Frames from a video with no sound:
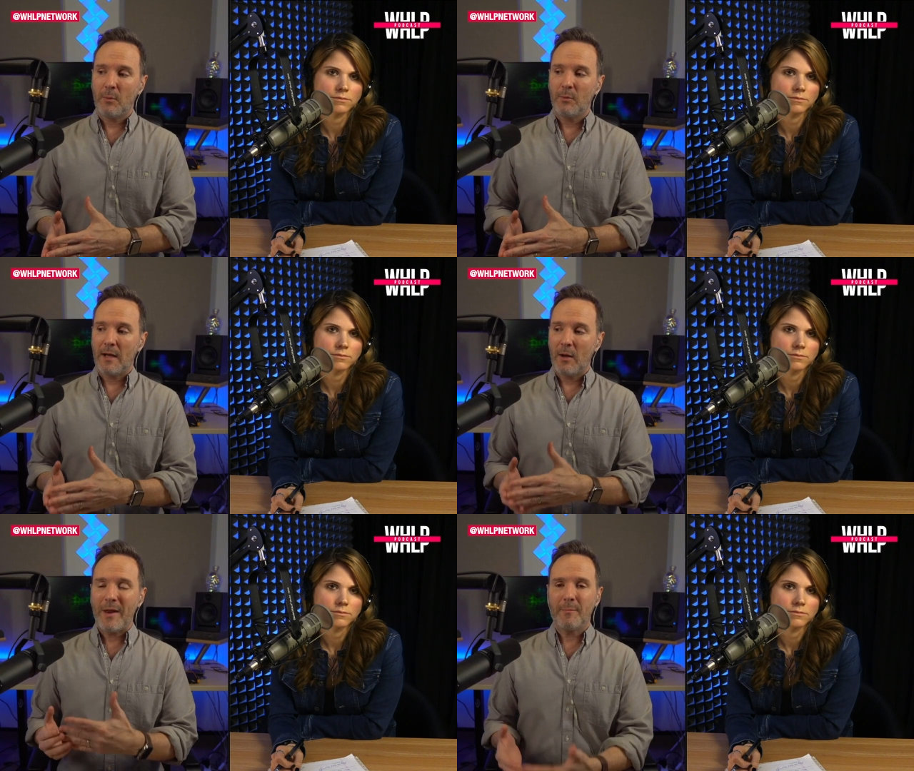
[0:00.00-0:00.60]

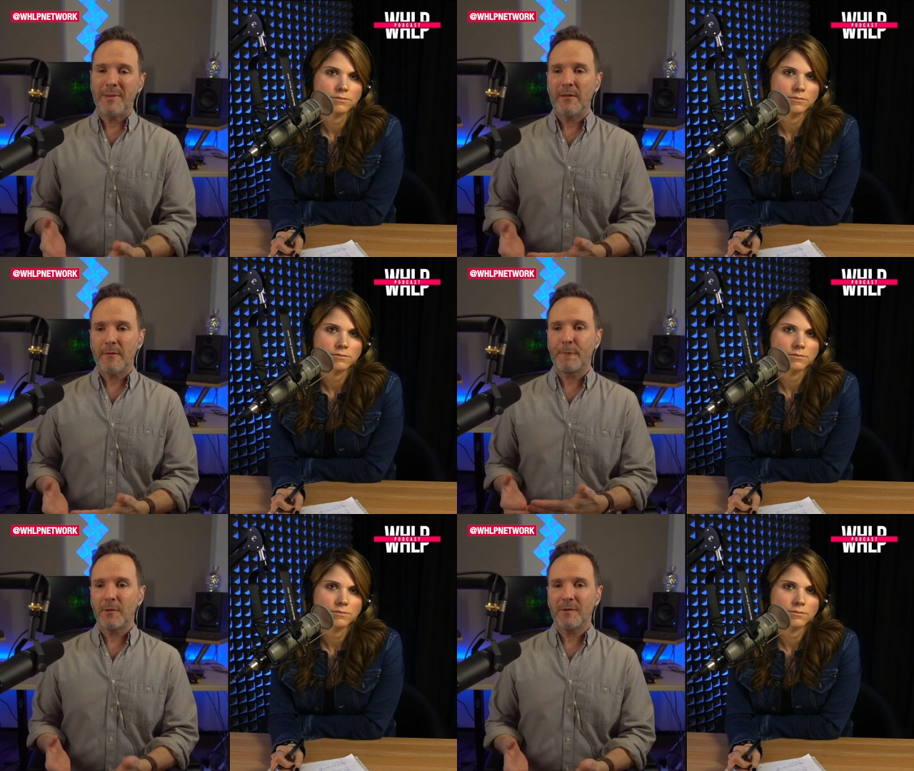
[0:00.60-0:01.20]
Speaker 1: I wound up
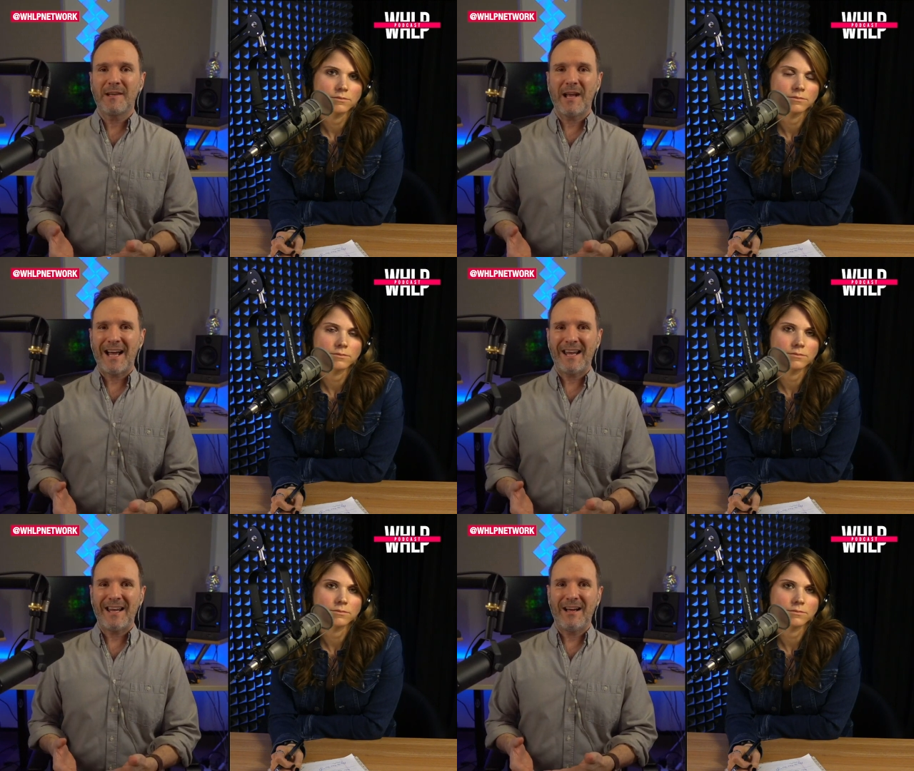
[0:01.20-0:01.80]
being the
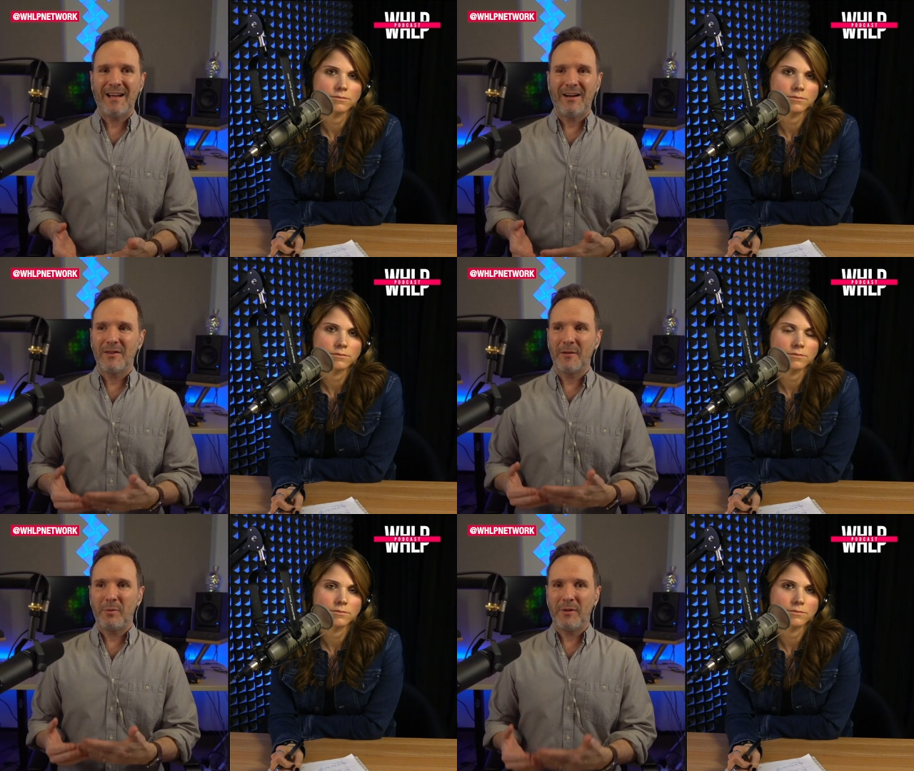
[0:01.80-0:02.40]
first guy
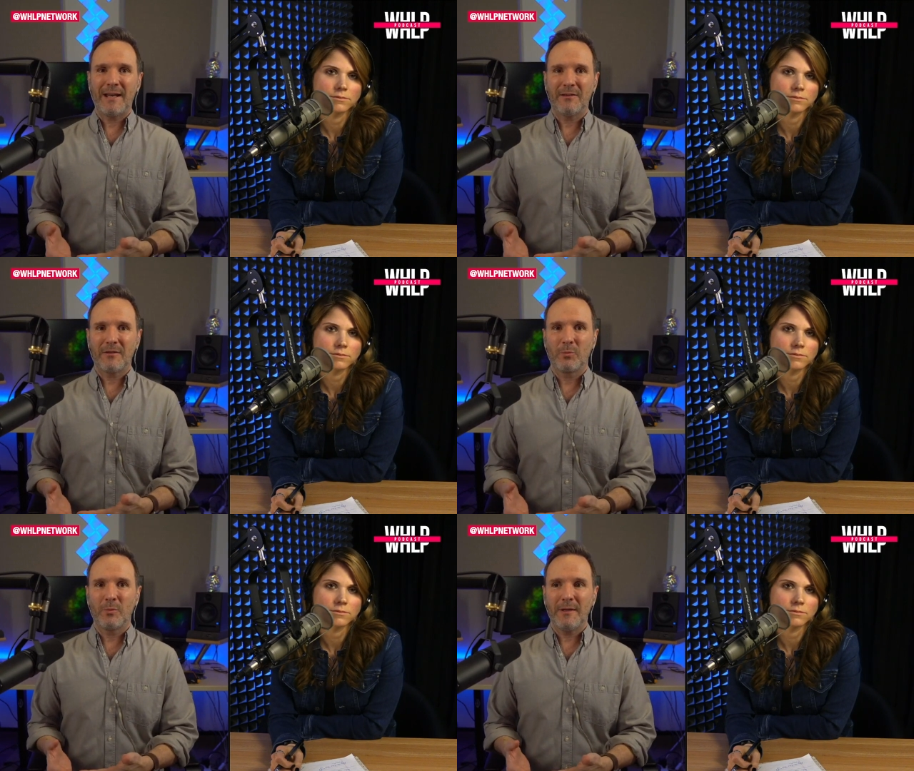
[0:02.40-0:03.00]
on the
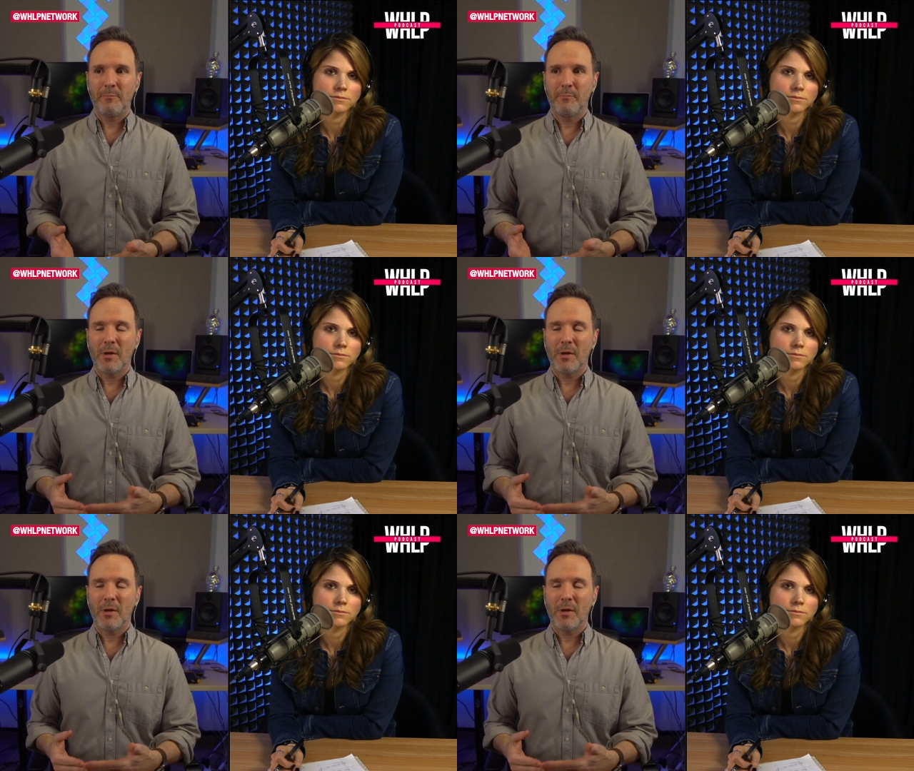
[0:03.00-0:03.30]
planet to really